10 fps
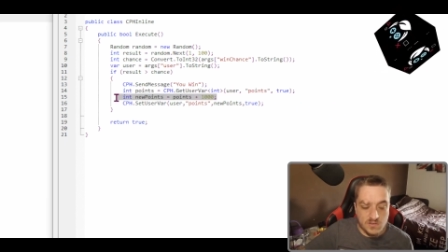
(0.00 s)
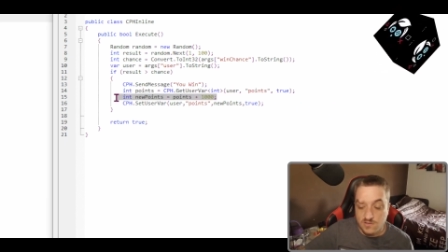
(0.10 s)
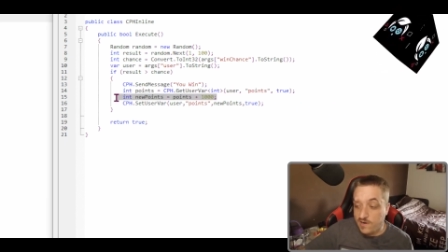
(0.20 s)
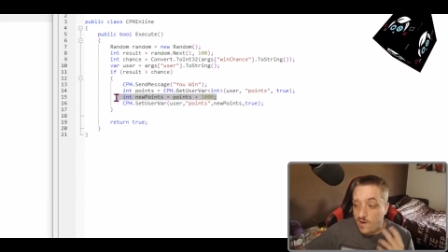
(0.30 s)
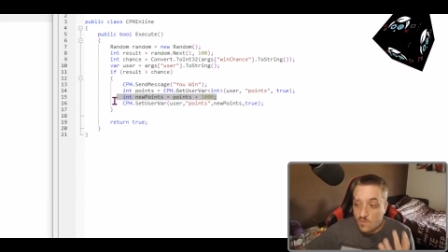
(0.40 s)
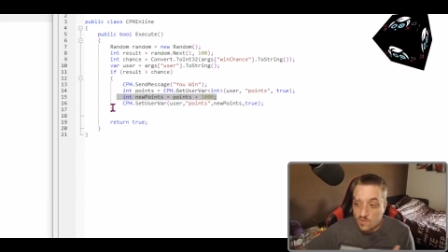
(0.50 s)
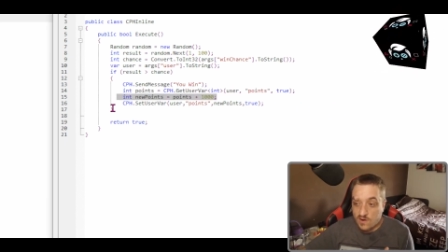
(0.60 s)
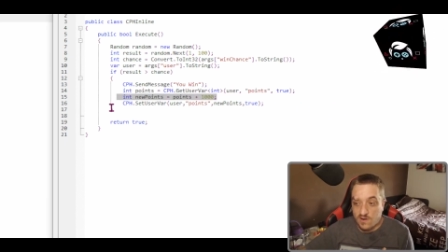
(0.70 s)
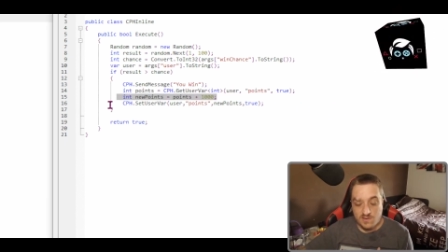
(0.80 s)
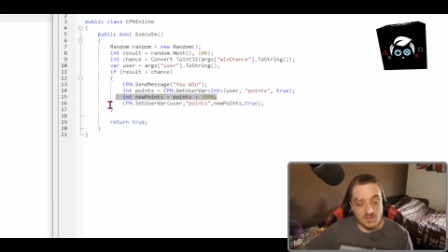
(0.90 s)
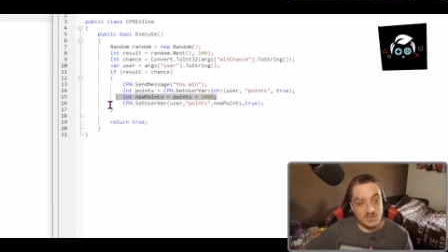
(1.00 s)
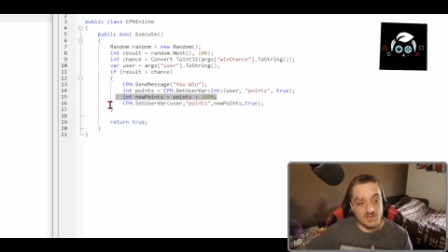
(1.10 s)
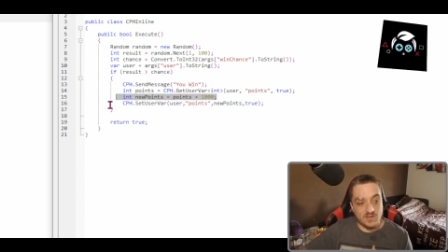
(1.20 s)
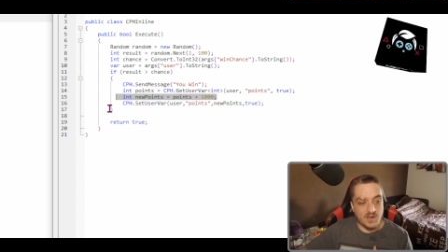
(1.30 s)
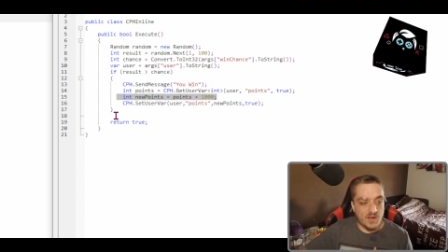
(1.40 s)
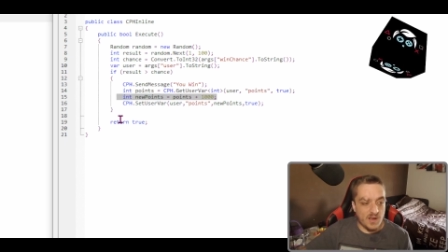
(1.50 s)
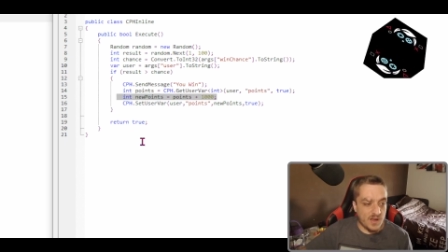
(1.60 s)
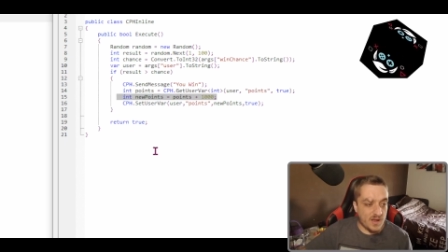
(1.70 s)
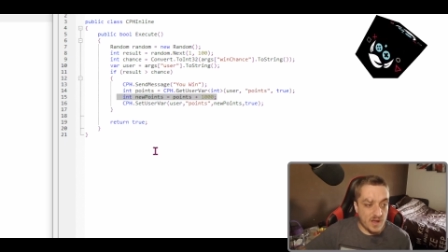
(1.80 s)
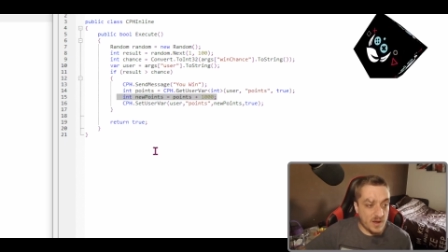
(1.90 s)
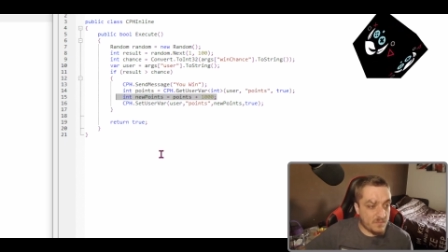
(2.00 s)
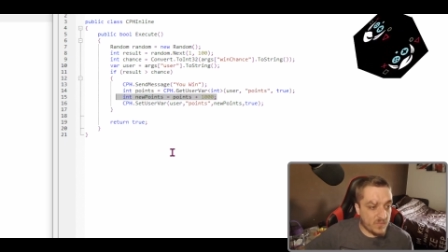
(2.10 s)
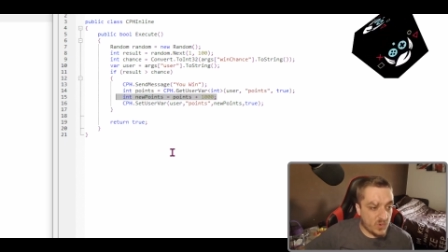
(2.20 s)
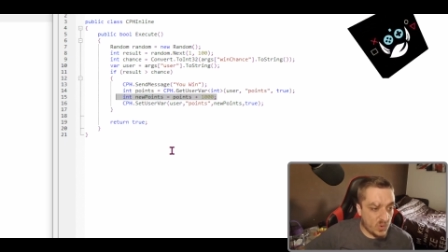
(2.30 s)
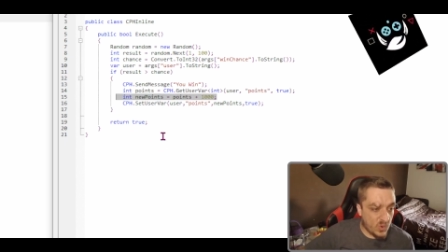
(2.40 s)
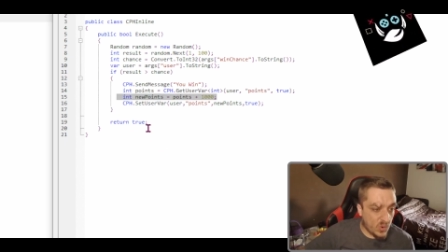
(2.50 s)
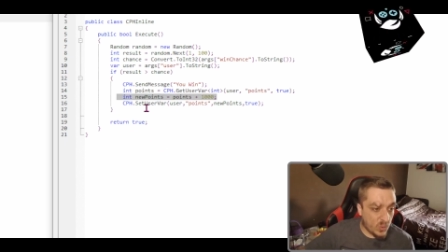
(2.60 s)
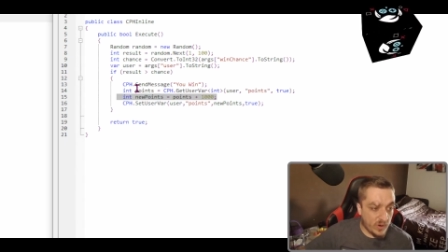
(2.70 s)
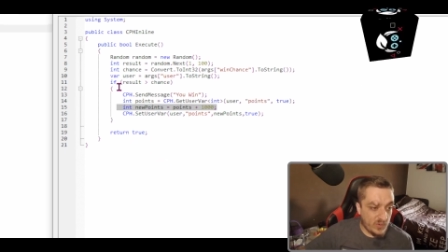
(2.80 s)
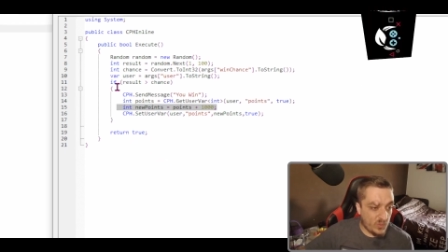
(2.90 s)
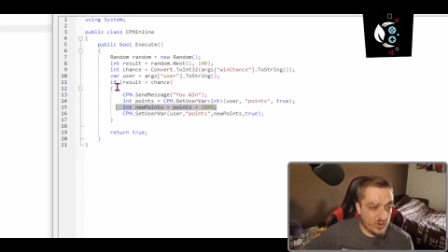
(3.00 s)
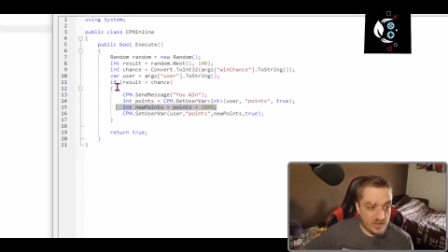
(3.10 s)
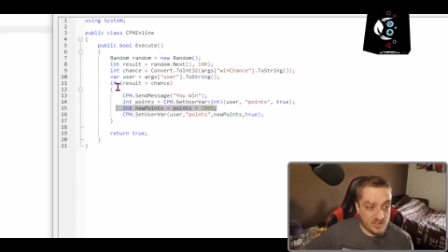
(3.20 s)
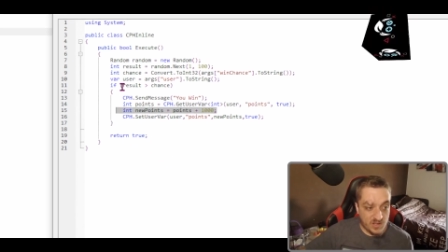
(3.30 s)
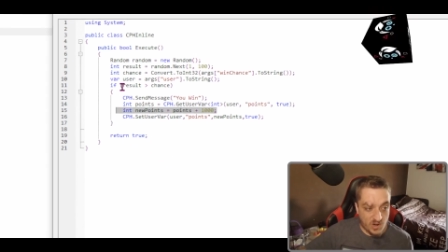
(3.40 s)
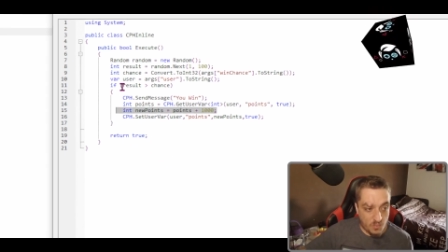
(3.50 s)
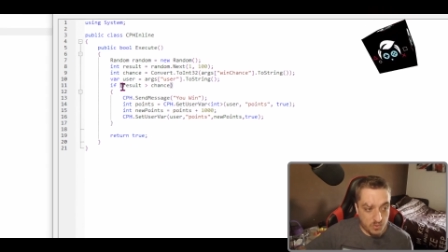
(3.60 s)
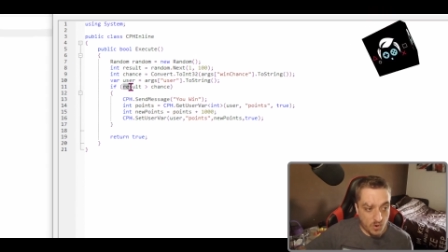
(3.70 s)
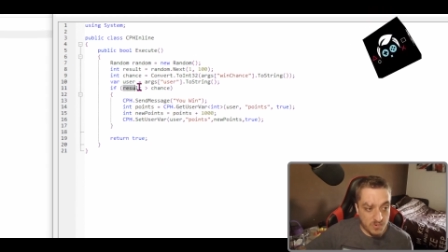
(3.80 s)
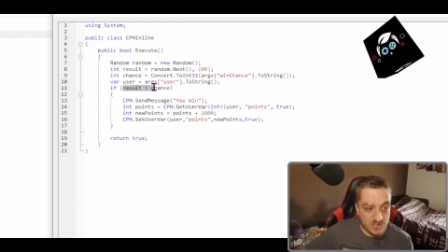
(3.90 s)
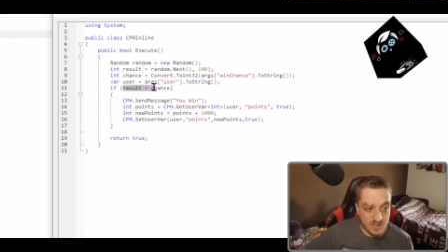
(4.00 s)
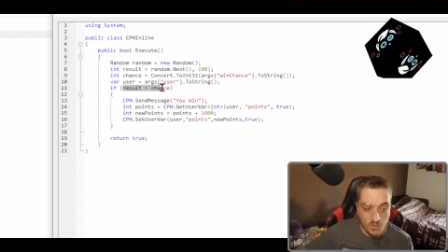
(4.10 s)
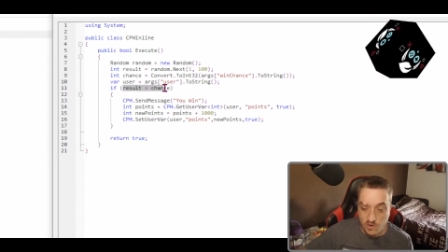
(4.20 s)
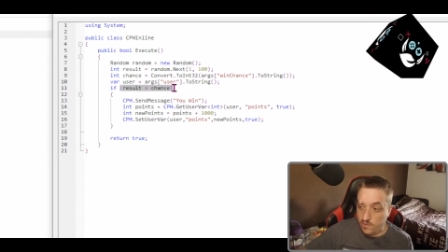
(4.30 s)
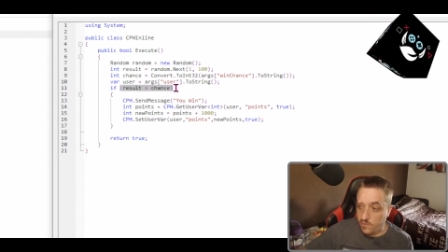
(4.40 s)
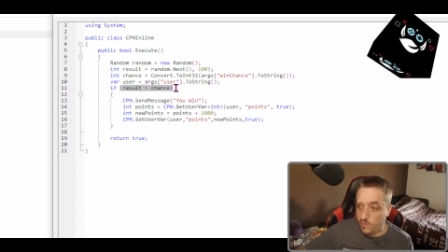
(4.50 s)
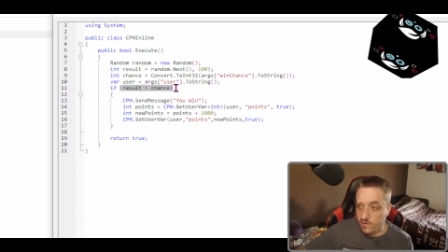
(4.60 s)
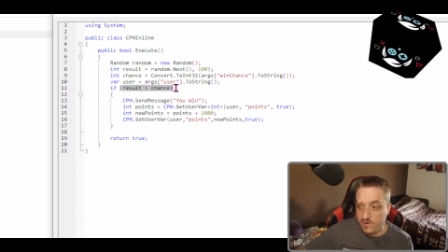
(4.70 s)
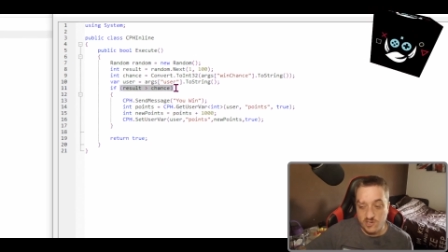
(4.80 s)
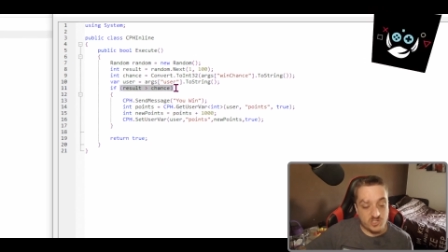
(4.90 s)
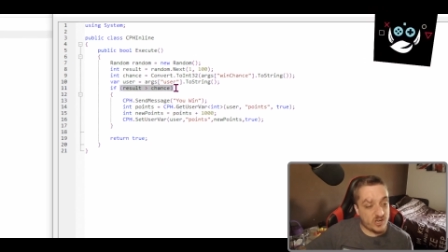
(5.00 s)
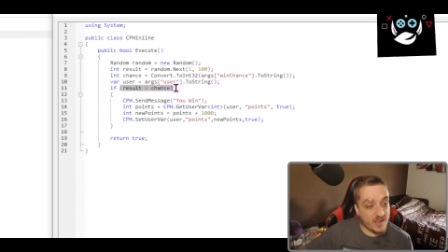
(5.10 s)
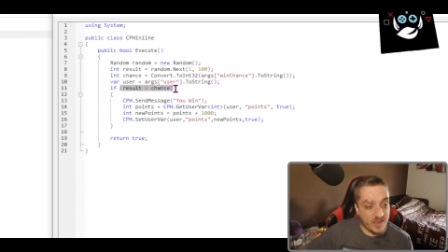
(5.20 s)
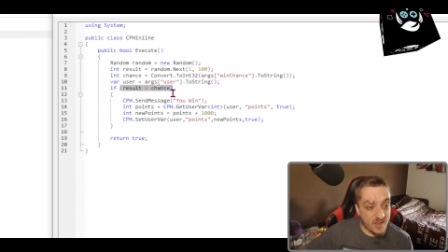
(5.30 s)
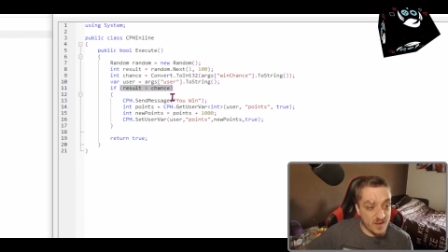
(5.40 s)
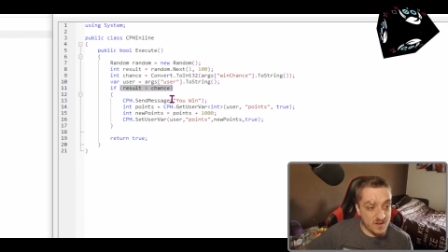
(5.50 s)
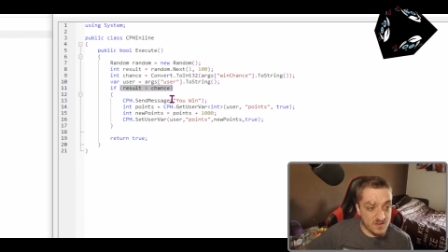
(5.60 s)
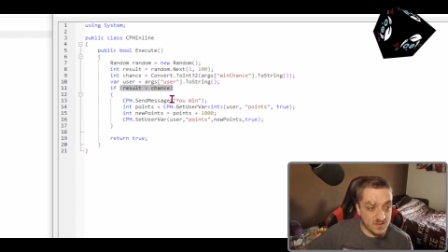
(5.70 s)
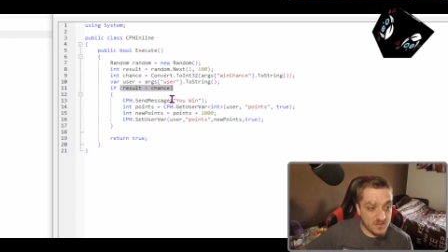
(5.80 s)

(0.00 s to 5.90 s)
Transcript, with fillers: So now you could probably see we're doing a check here.